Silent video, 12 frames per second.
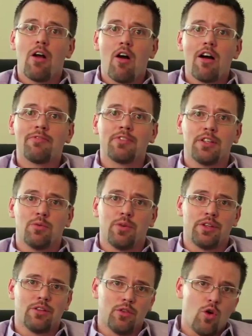often
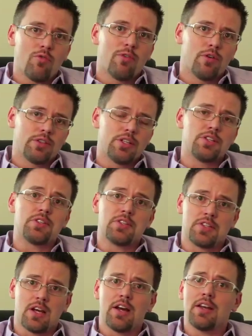when the low voltage
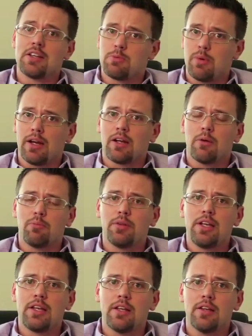design has been
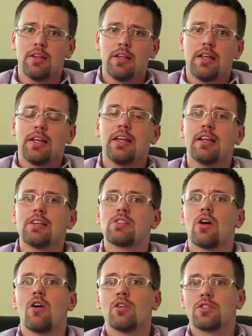completed, it has
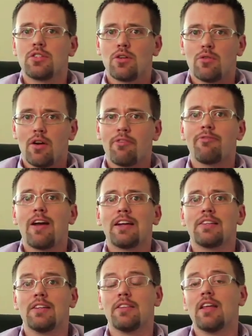also
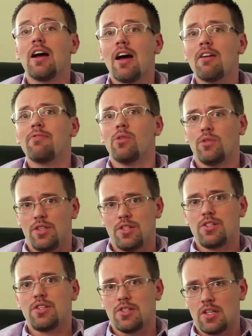affected the high
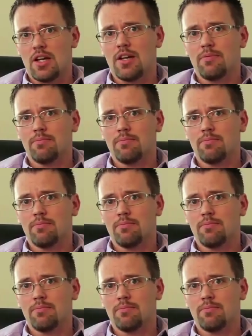voltage design,